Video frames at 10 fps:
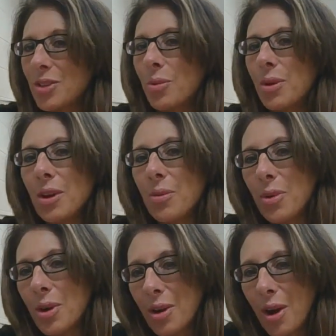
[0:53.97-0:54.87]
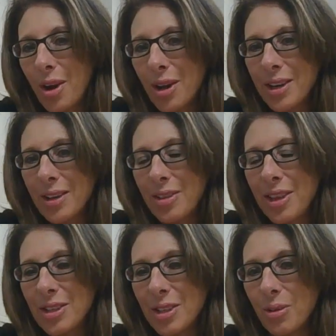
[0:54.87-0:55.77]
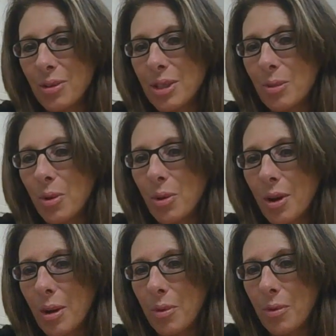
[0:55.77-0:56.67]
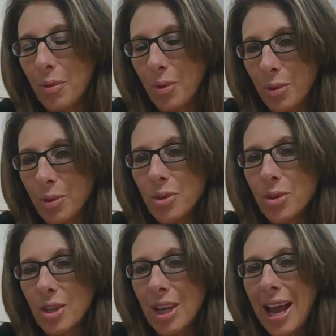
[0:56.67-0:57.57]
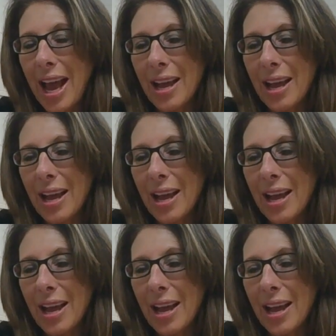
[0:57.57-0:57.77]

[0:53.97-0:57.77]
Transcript: So we're going to work on these little simple grammar rules.